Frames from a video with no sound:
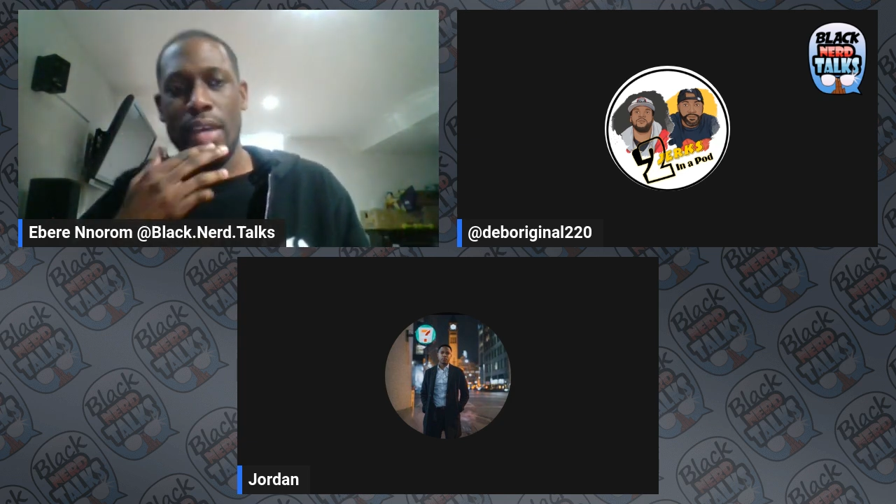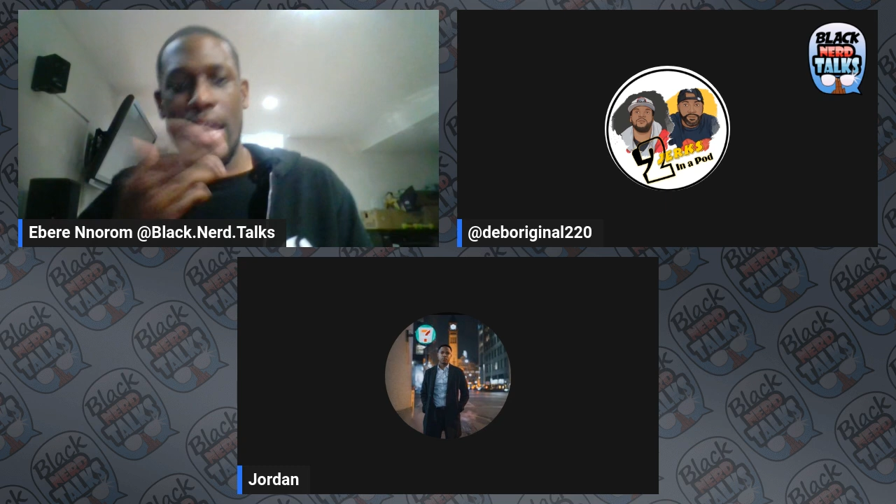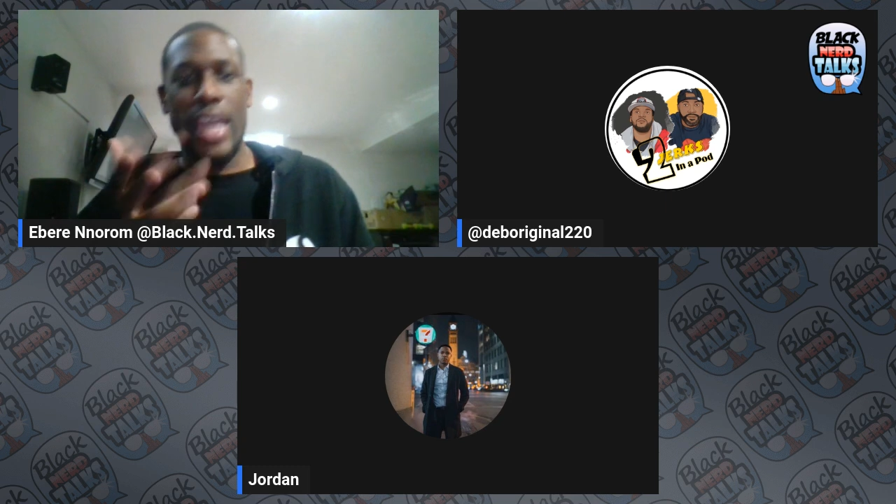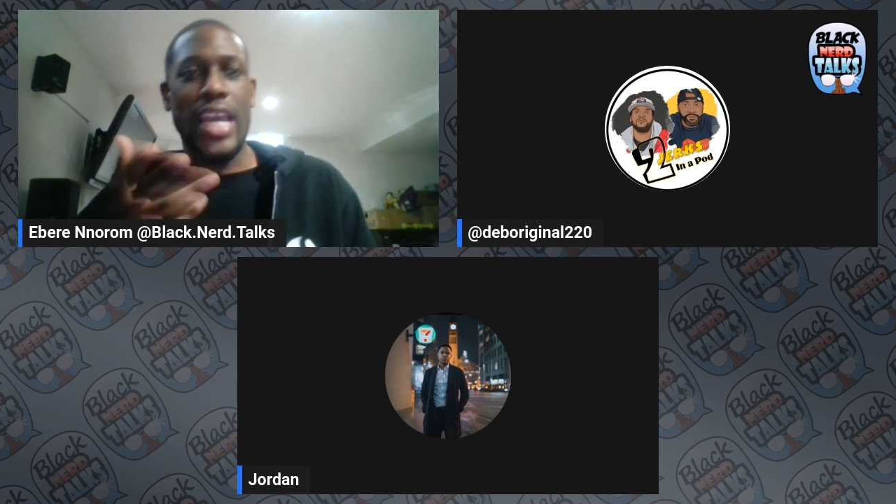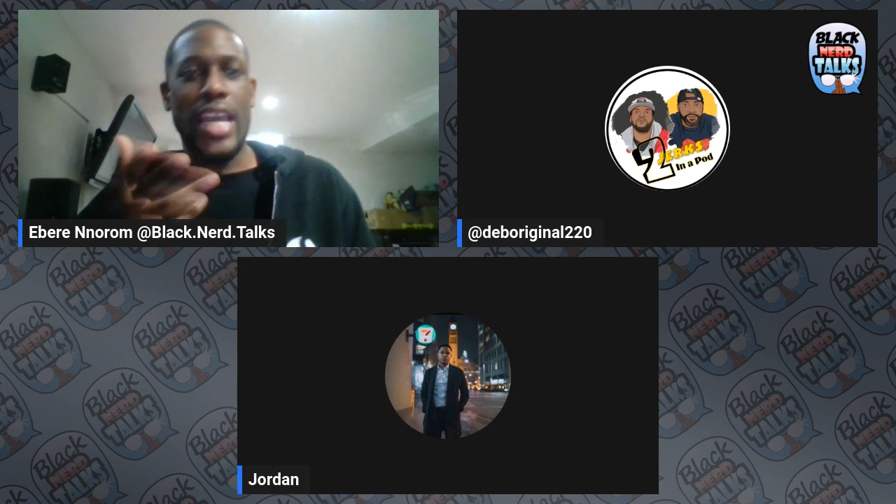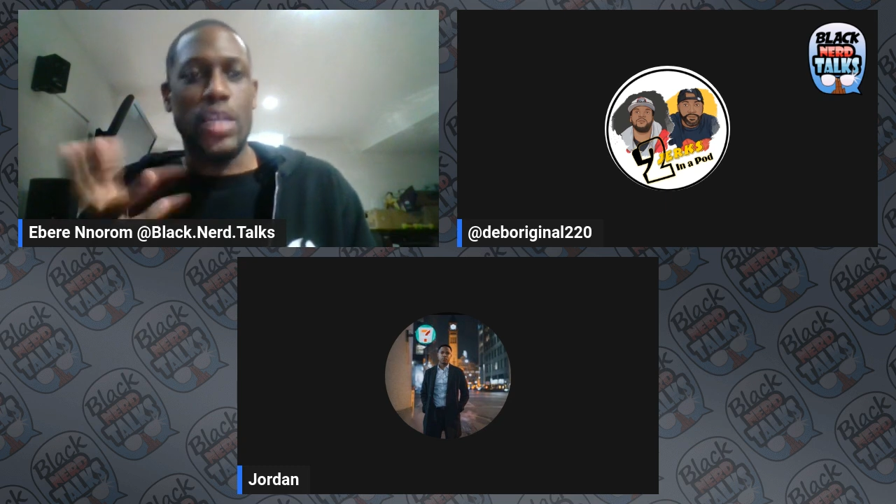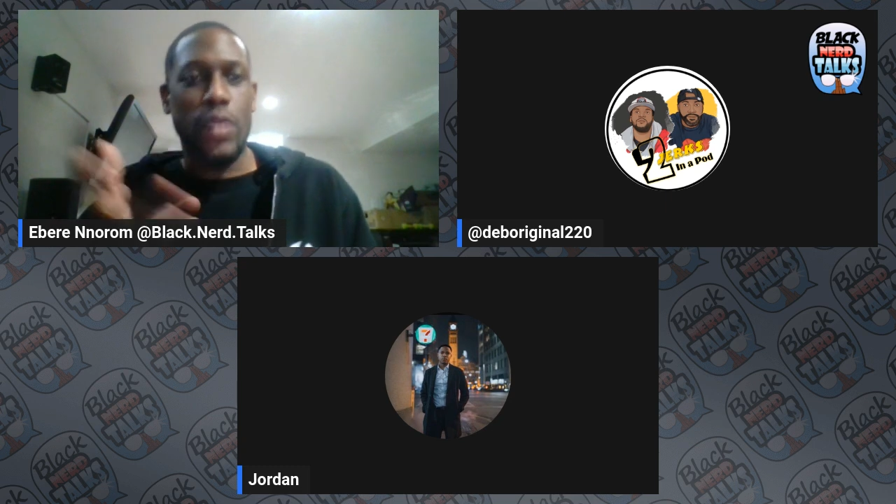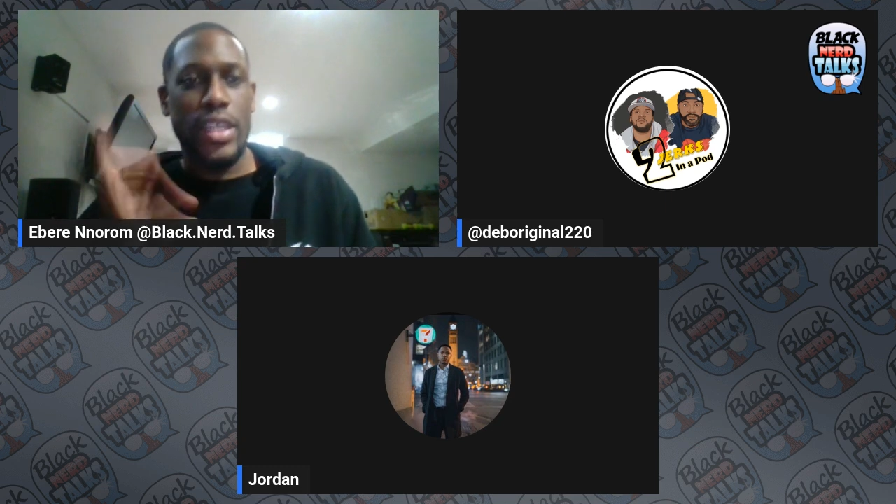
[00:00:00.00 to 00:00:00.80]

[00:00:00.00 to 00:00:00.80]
and that's what